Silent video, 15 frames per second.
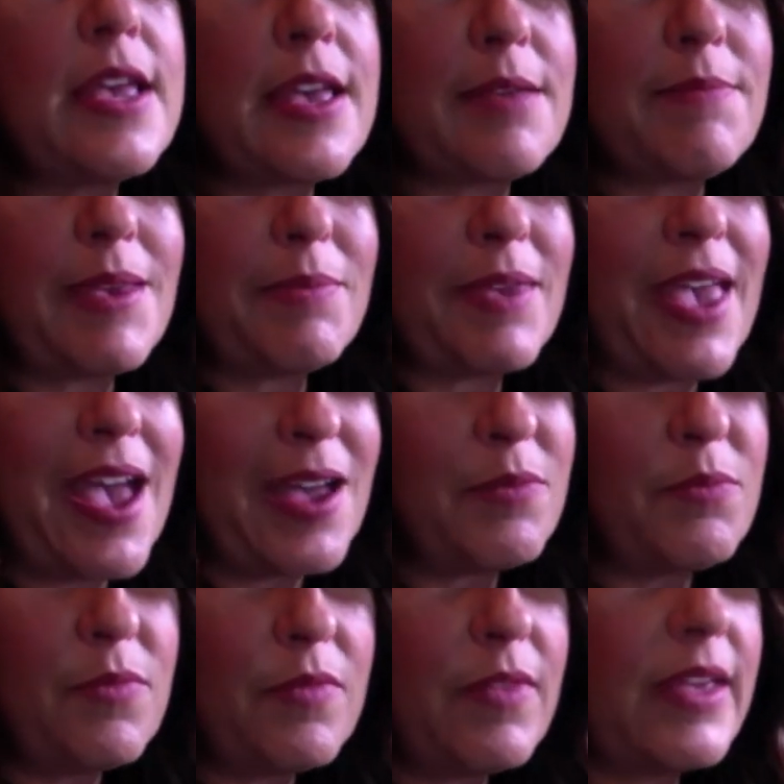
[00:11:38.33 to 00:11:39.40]
and maybe
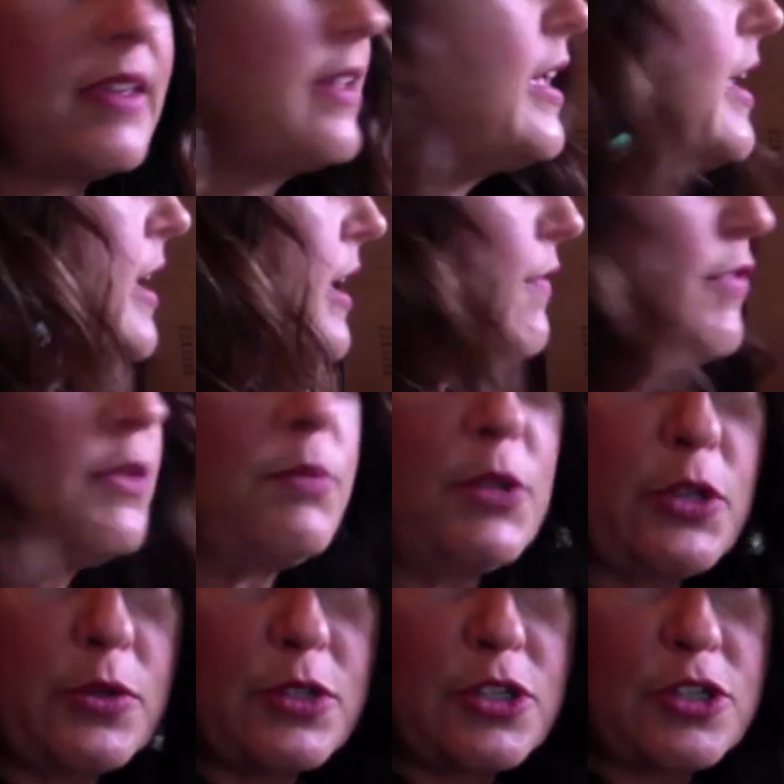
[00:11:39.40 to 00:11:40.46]
add, like, if the
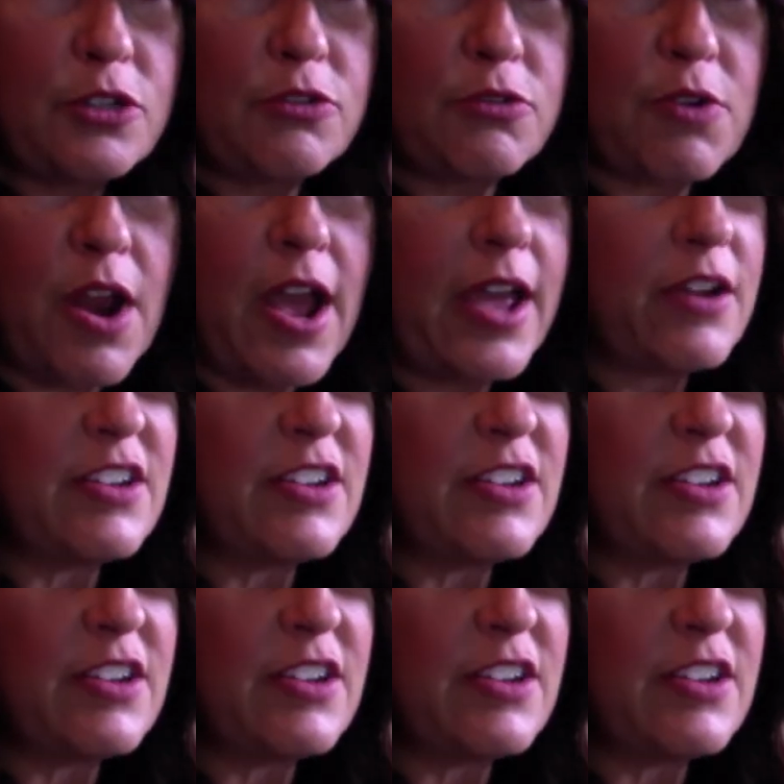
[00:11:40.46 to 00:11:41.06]
blue is too dry,